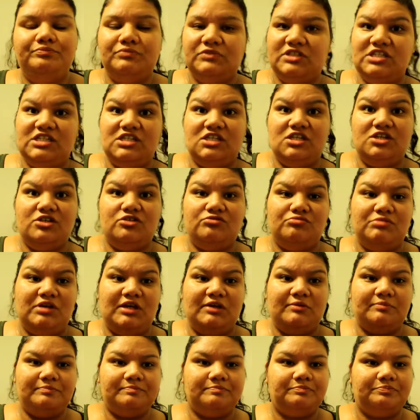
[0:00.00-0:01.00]
Excuse
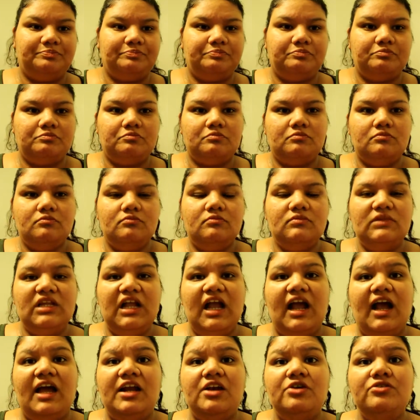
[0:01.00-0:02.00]
me.
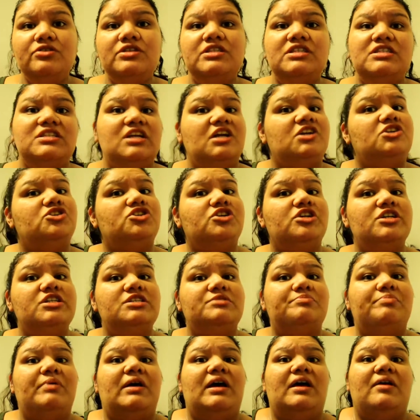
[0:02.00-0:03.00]
I know it's dangerous,
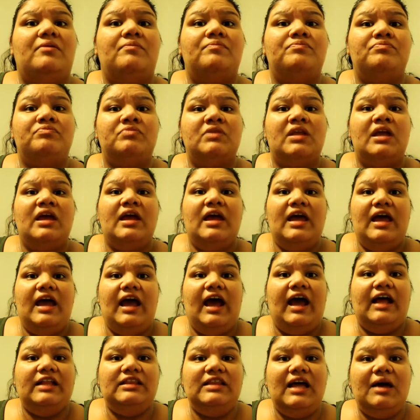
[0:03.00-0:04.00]
but
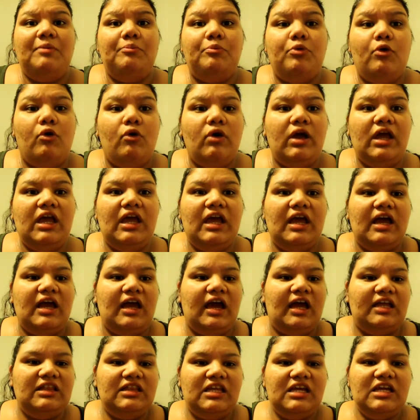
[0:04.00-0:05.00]
at that point,
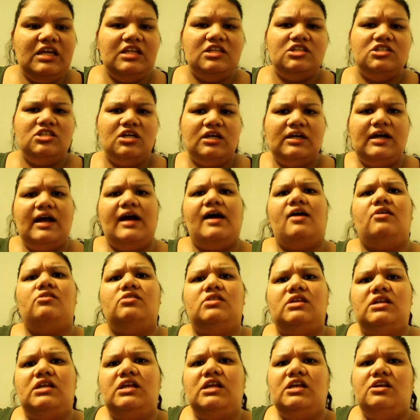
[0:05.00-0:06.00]
I think he took out
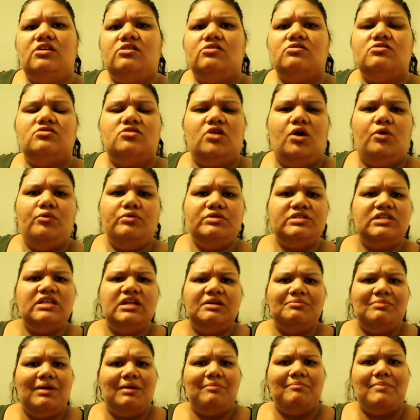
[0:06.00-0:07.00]
the needle, so it wasn't
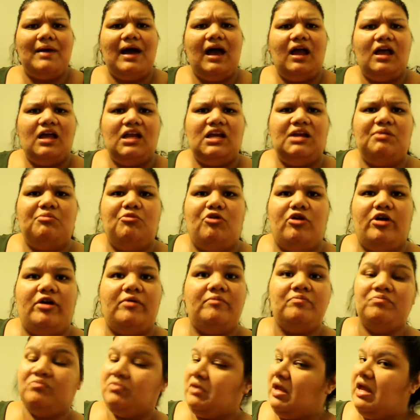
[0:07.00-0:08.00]
in my back anymore.
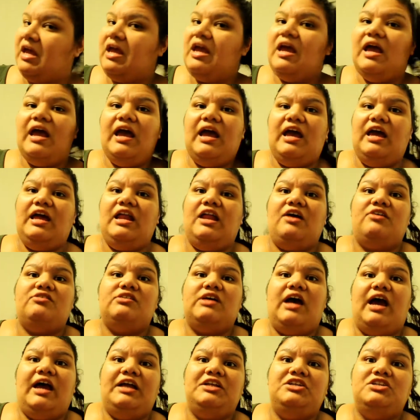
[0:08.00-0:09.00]
And
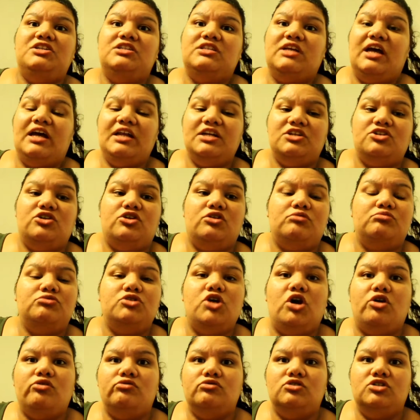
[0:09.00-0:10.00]
I just kind of told him,
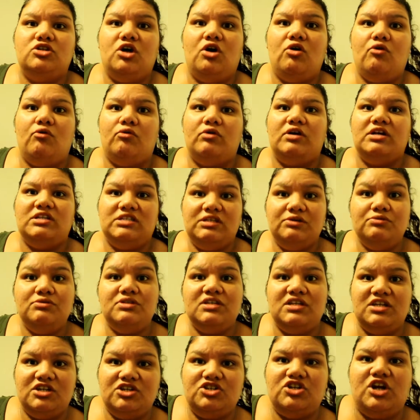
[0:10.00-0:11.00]
no, don't, because he was
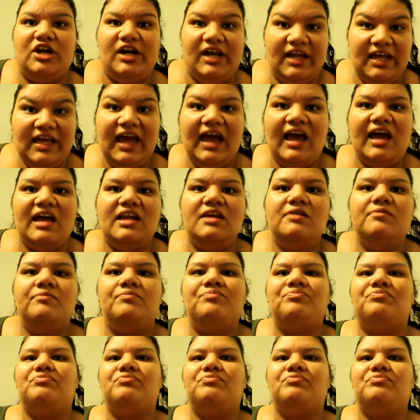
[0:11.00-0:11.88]
going to try again.